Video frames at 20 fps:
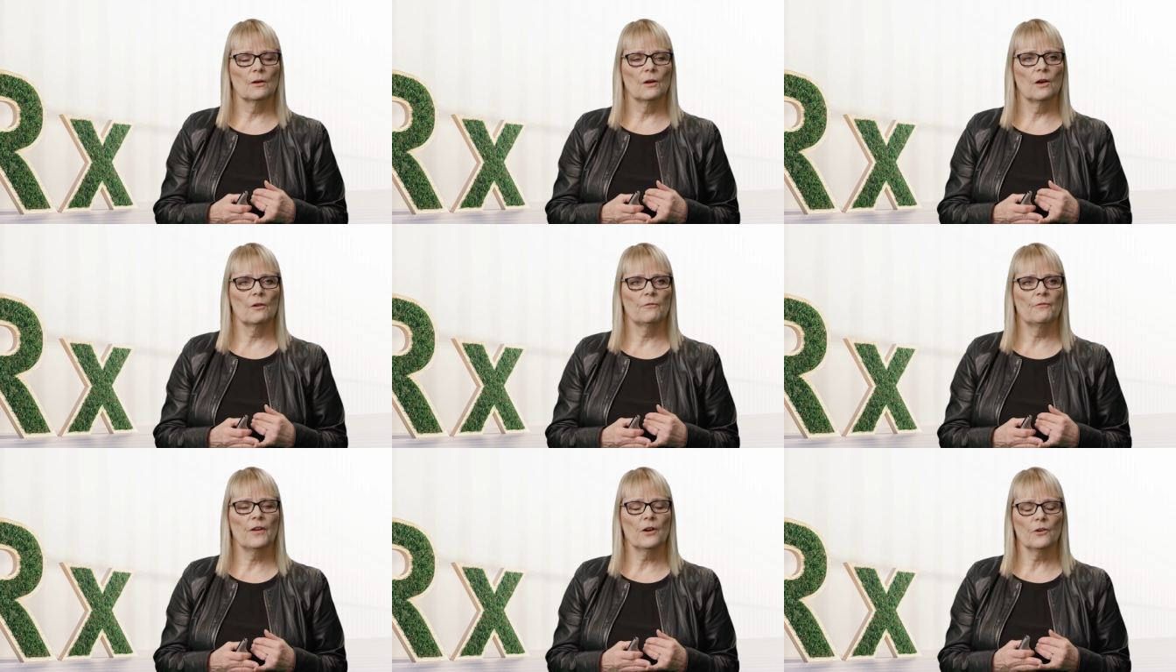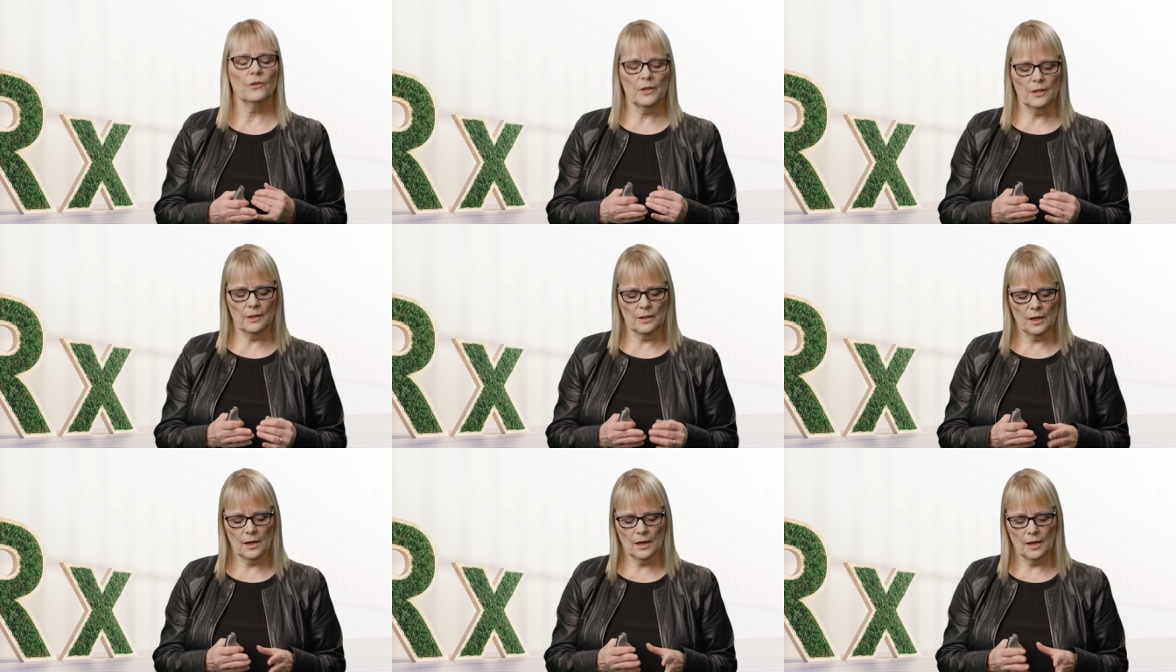A
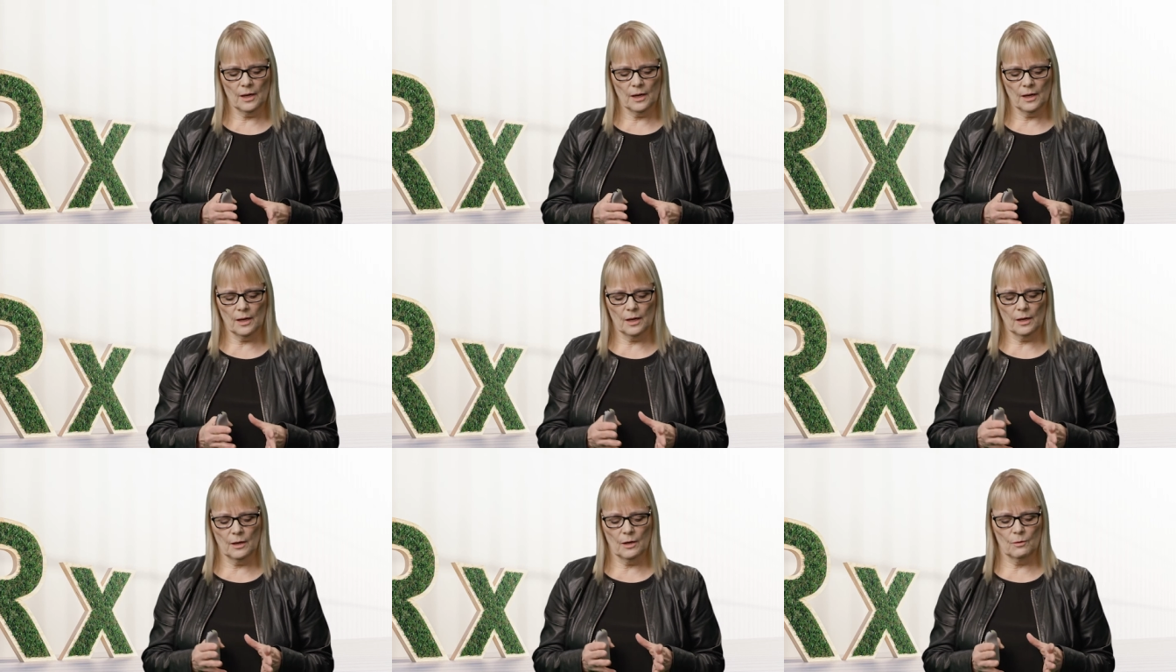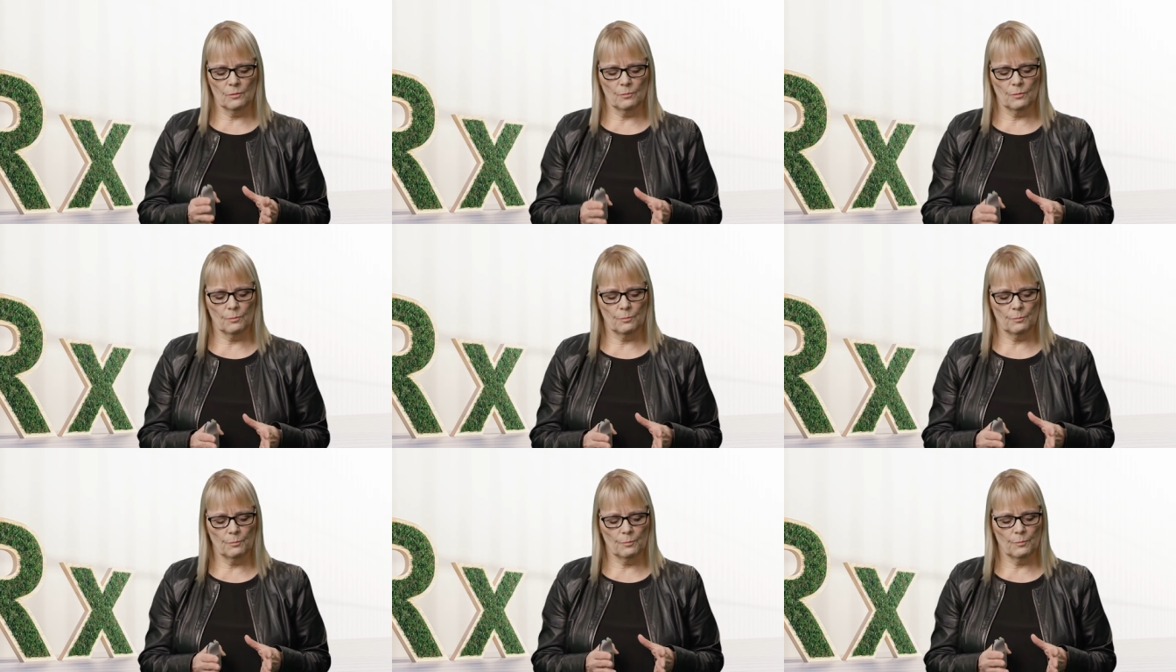very uh,
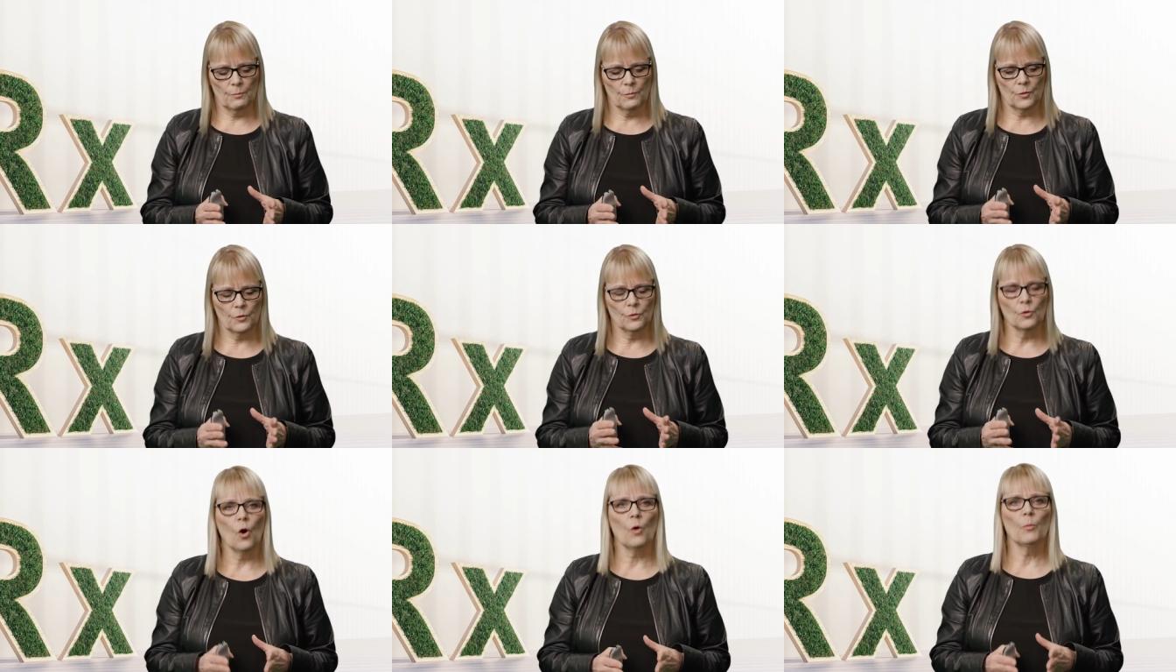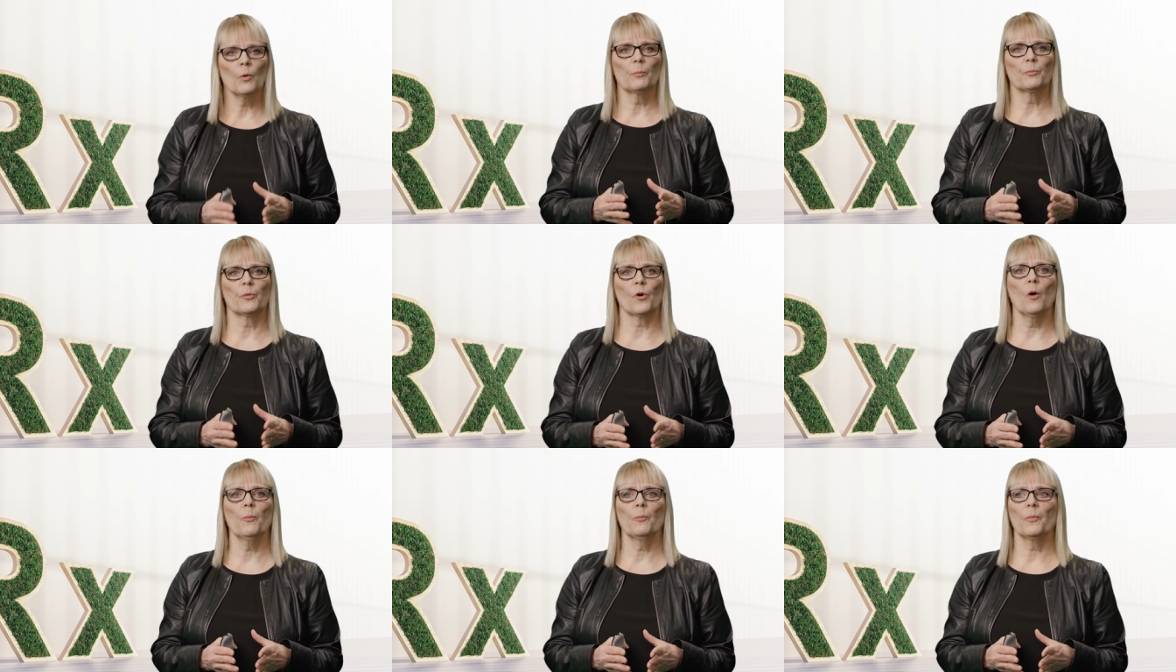normal
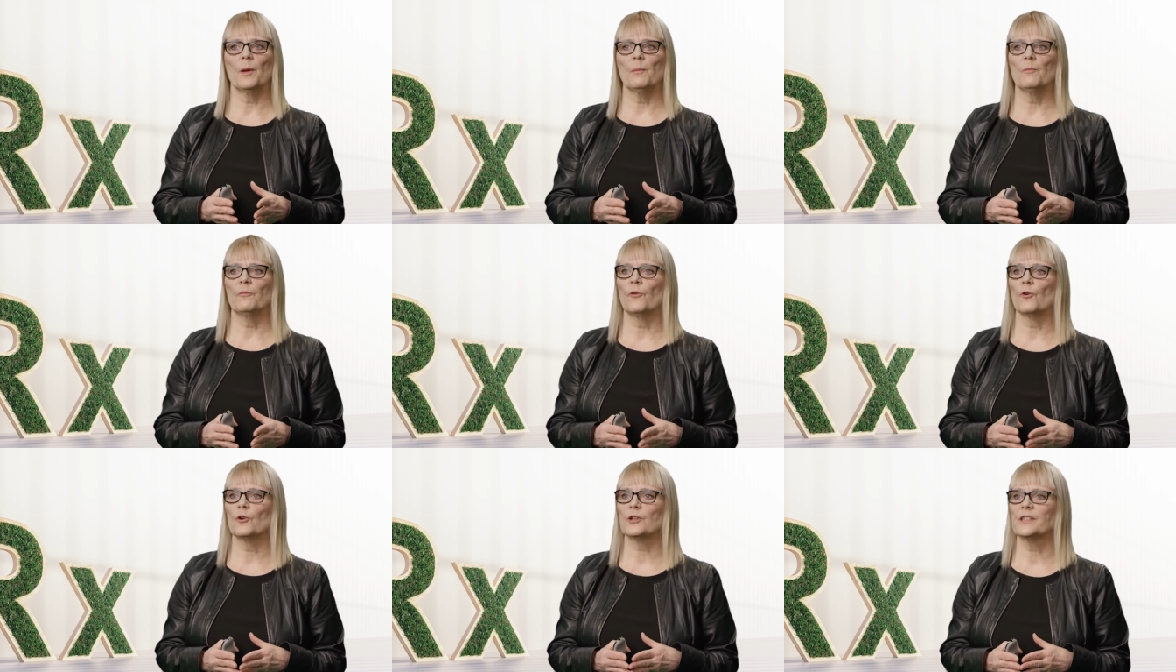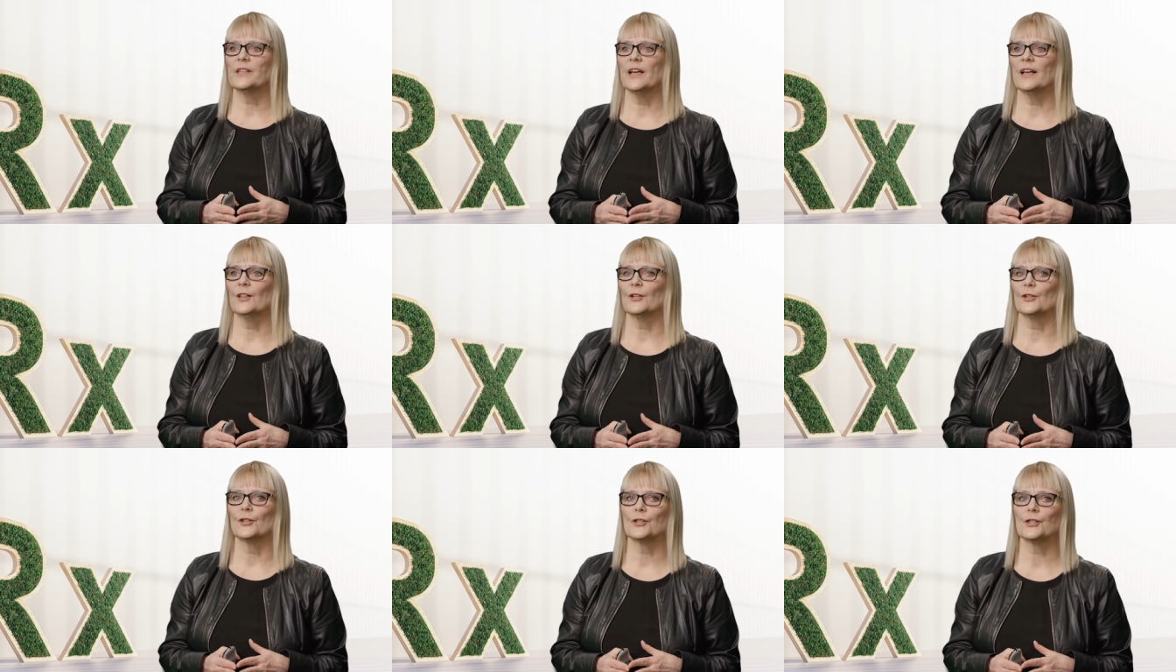problem for
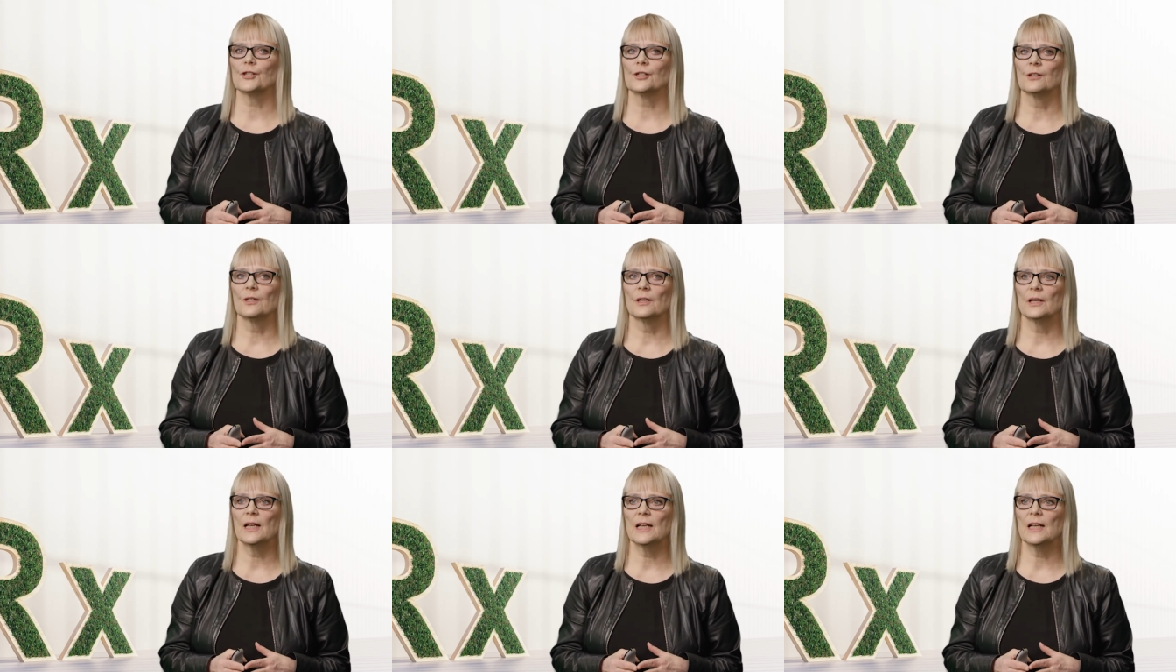sellers